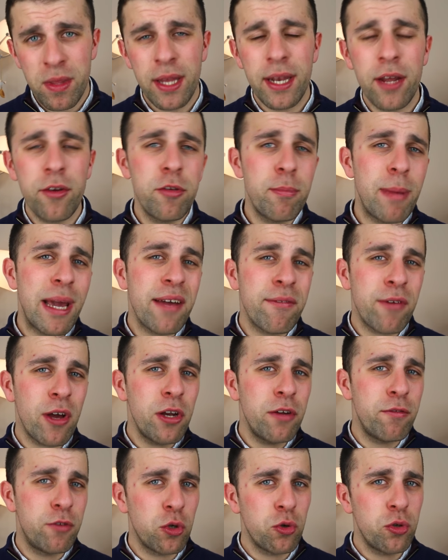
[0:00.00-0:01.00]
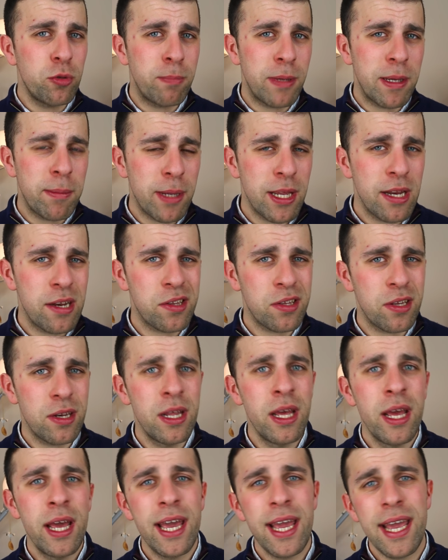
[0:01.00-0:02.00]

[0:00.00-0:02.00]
Now, you may have heard of Jordan B. Peterson.